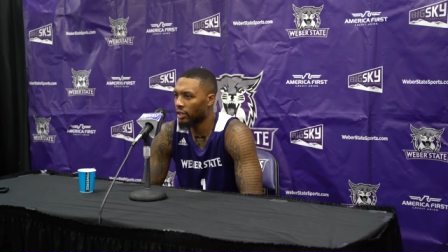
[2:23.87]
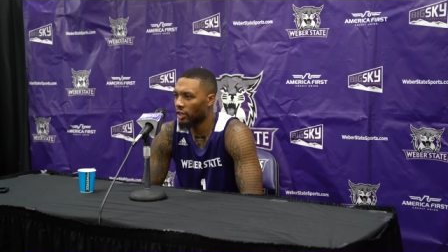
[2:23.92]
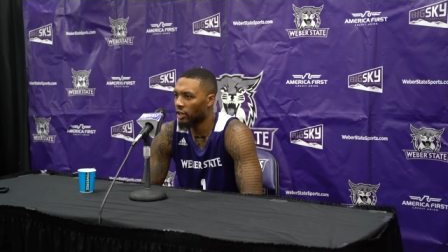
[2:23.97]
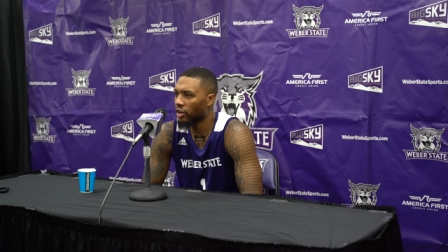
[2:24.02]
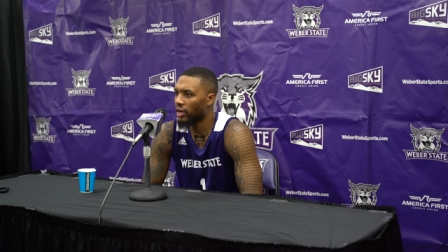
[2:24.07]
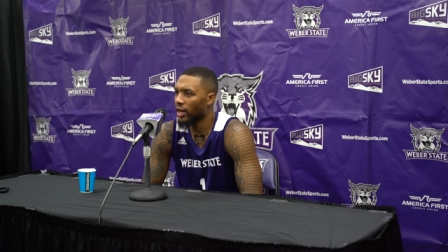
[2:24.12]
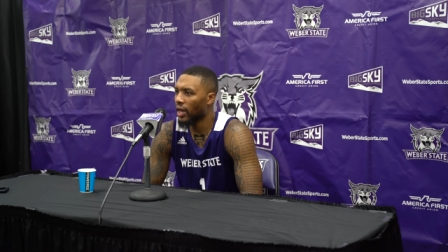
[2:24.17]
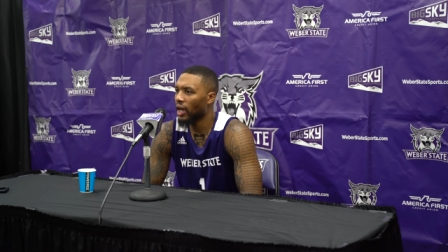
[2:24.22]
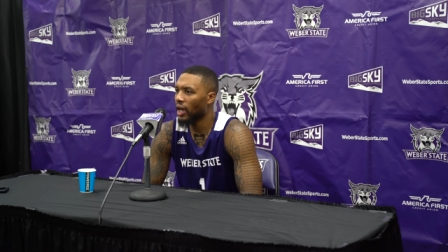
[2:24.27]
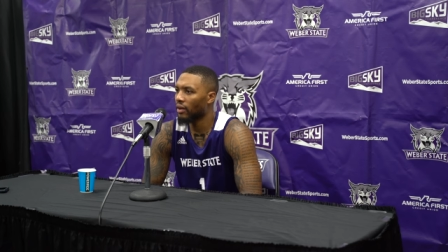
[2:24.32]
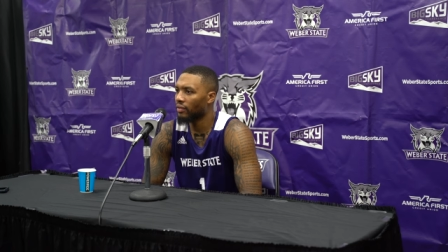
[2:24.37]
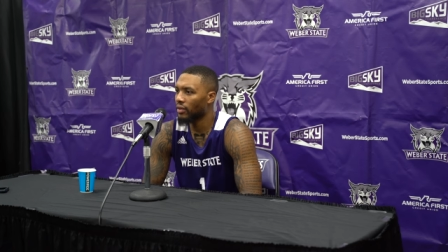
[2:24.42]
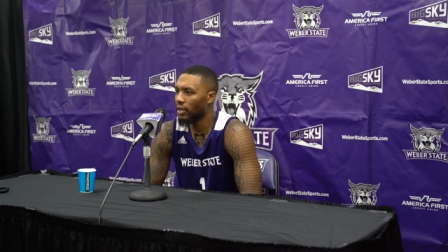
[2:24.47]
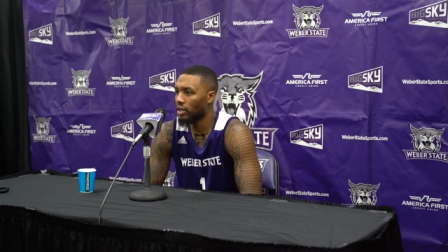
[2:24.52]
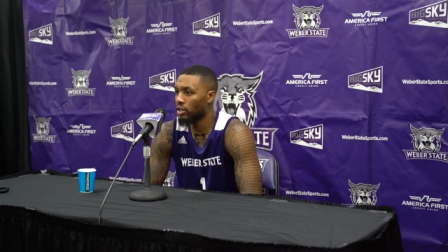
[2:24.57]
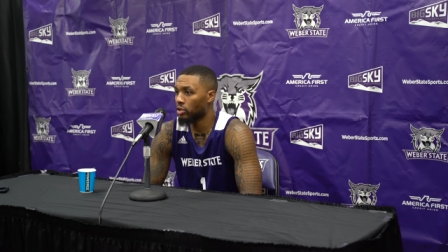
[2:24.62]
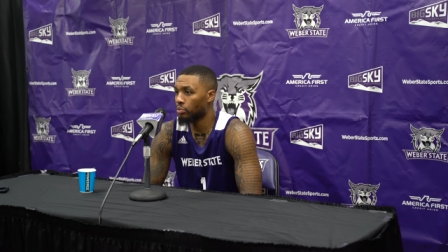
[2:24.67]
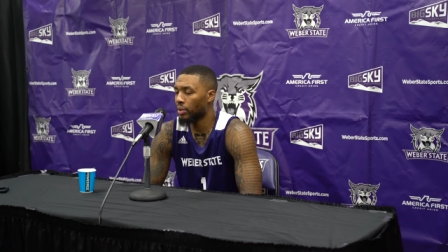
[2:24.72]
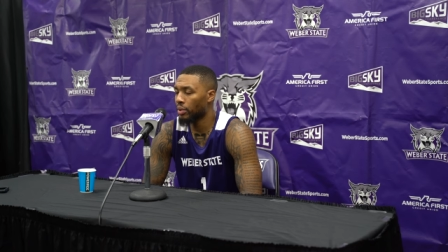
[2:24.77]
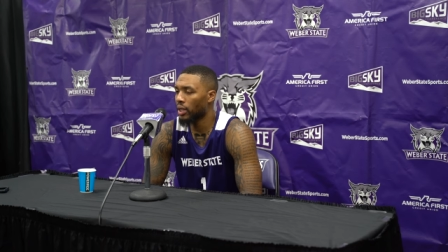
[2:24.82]
year and a half that
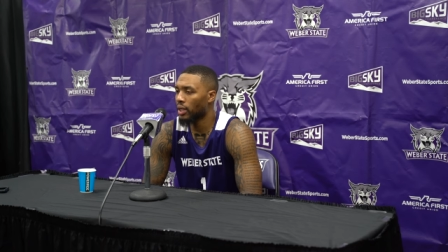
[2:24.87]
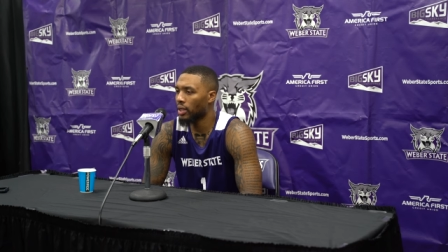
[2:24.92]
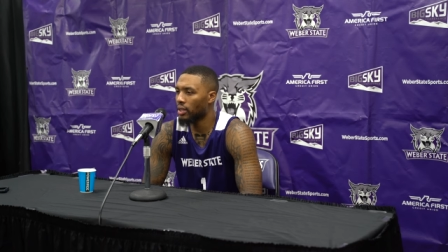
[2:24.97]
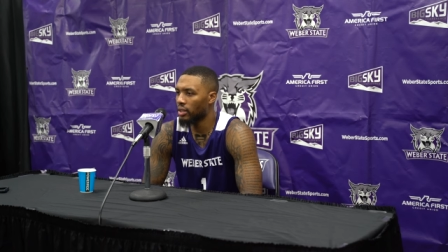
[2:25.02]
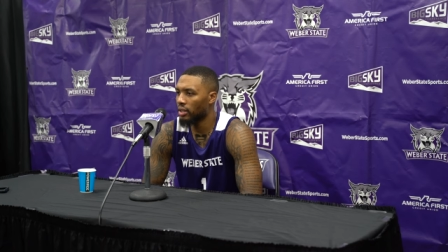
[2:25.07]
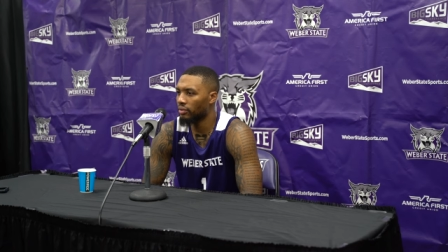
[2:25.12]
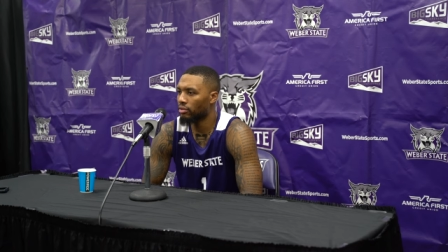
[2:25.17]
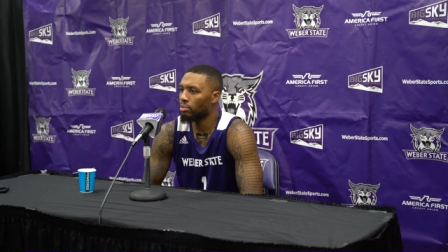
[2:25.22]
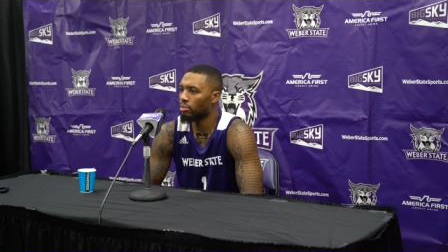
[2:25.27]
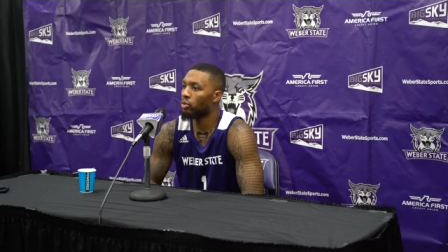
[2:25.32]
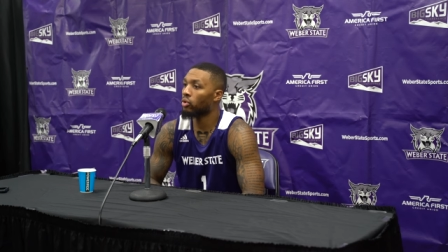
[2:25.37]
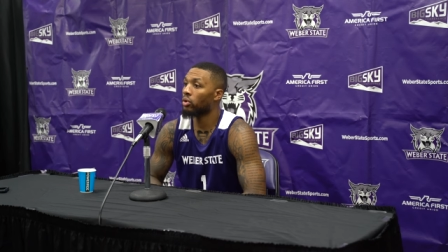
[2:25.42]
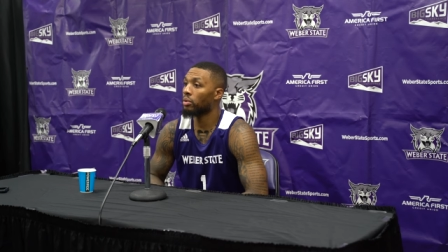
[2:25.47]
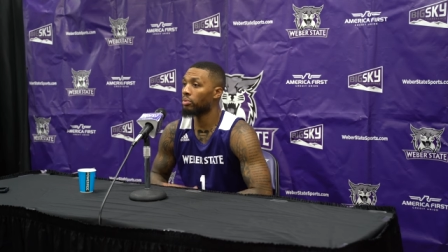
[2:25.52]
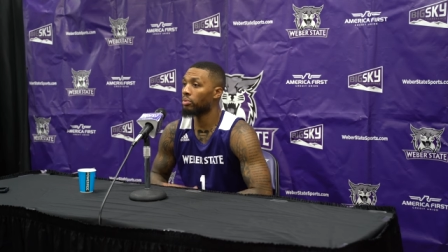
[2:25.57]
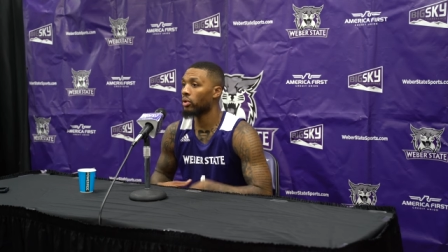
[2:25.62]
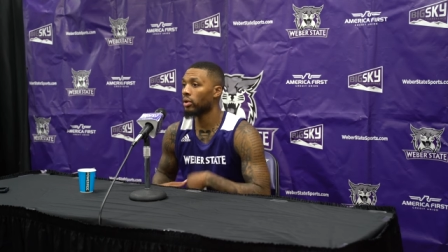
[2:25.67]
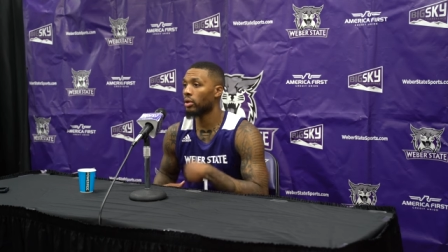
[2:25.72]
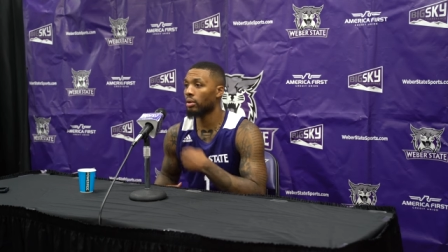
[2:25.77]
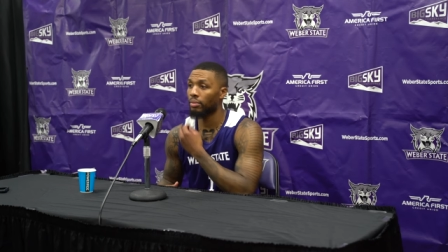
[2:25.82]
it's been, it's even more
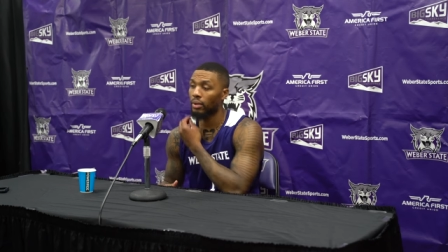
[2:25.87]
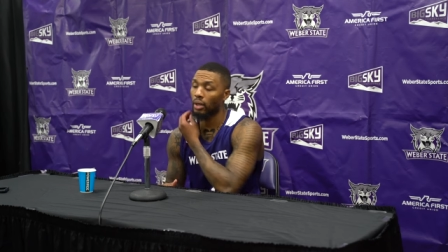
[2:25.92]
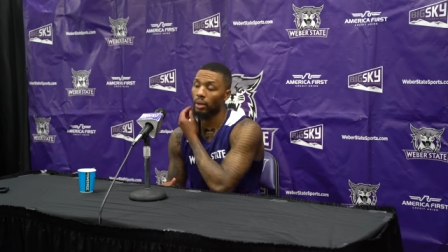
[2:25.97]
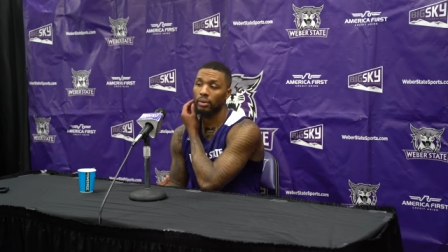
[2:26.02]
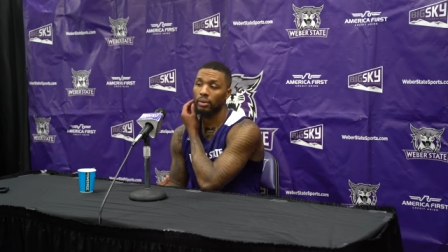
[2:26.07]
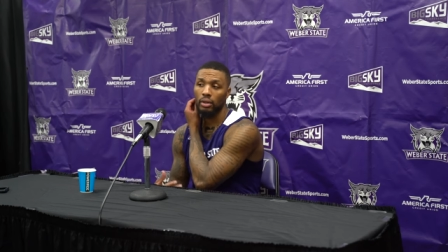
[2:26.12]
important to be able